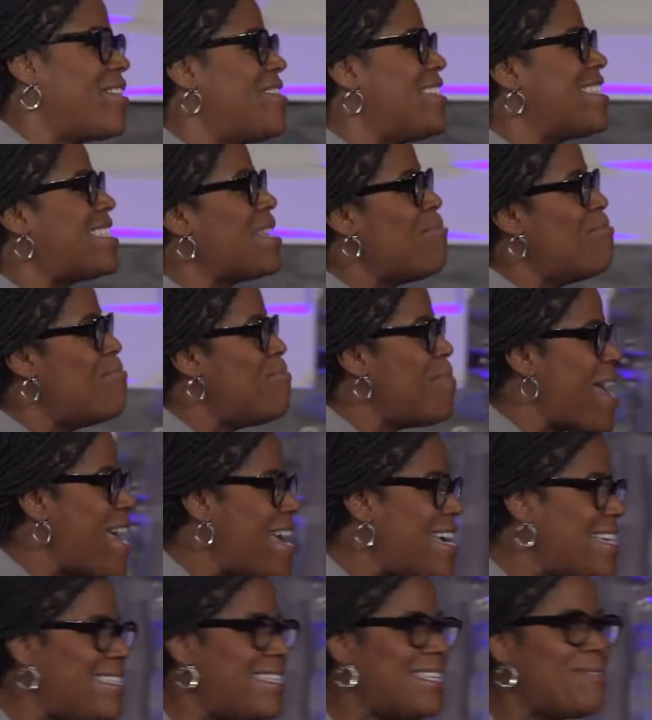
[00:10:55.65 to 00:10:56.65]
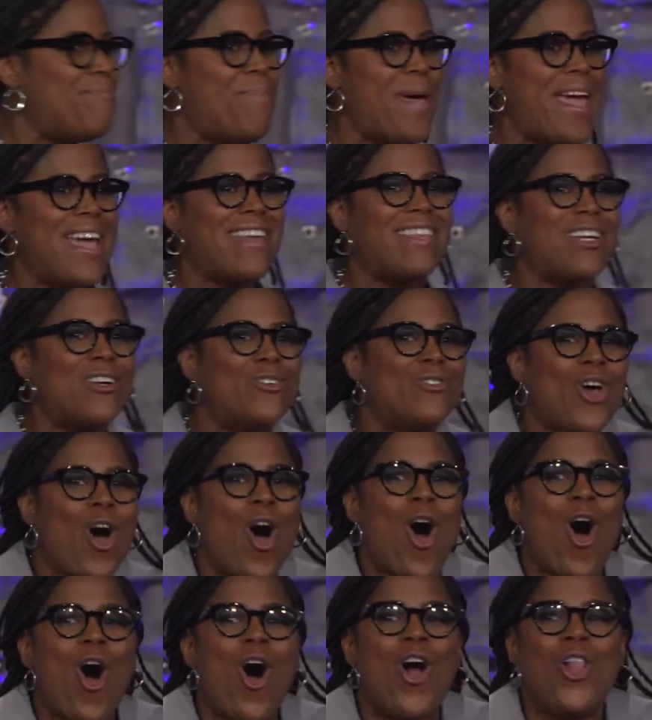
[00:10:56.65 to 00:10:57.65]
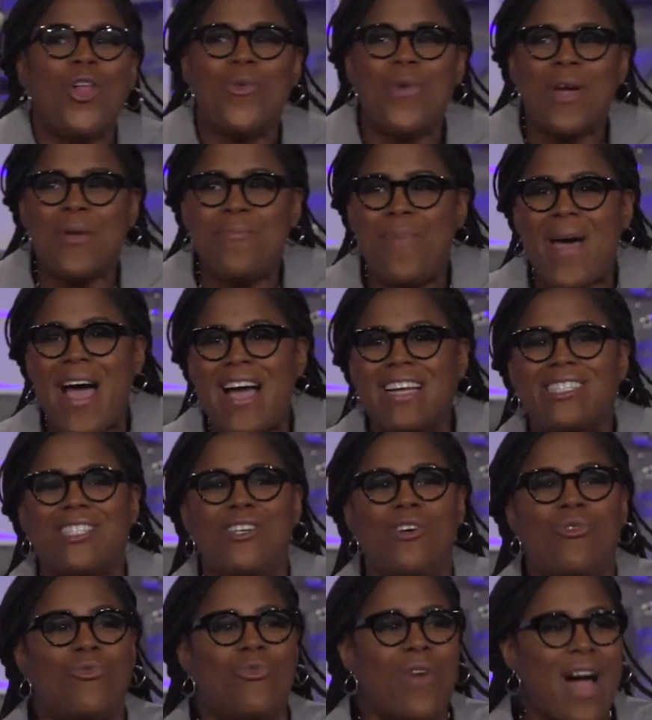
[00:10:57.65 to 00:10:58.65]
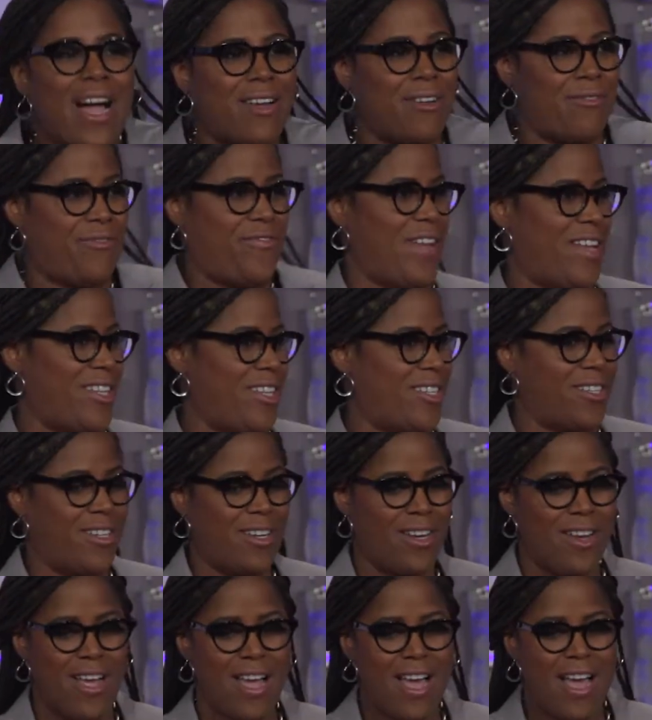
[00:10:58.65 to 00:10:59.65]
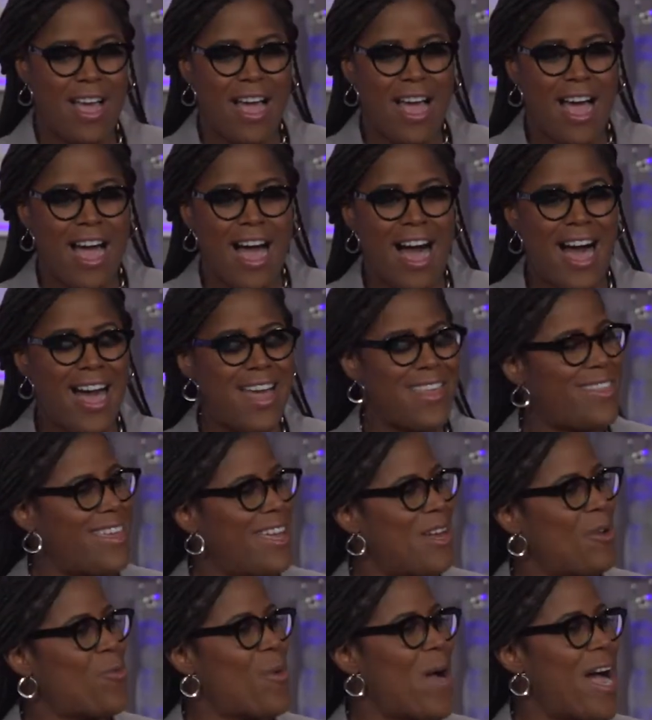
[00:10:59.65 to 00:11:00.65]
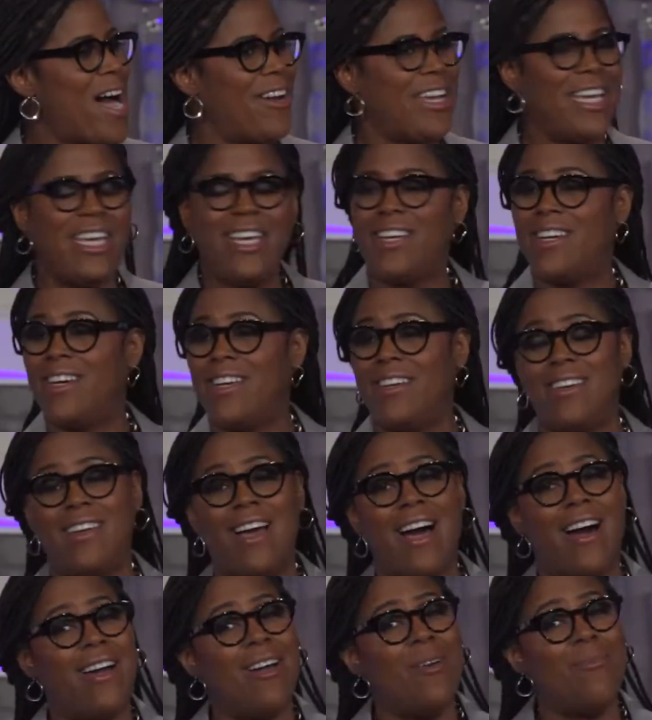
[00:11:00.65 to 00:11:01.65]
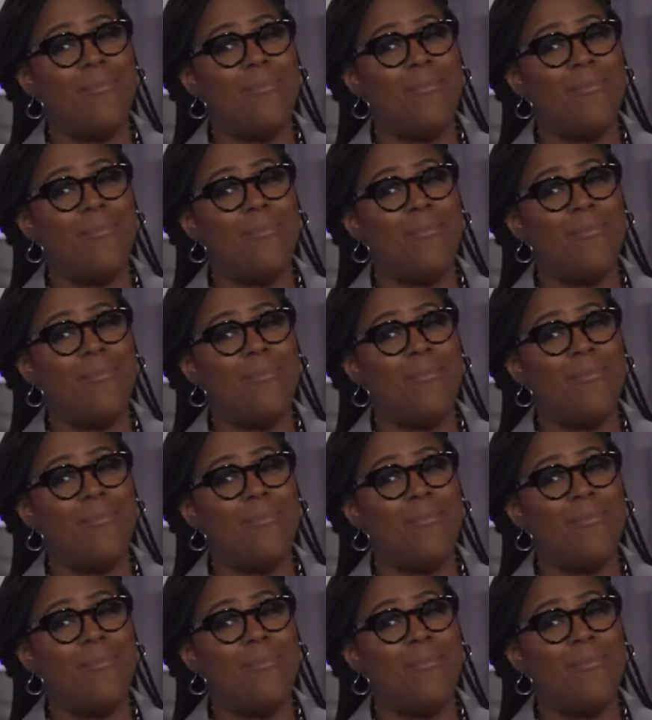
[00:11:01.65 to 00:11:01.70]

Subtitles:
of this amazing bank that goes all the way back to Rockefeller, I think, wow, he could not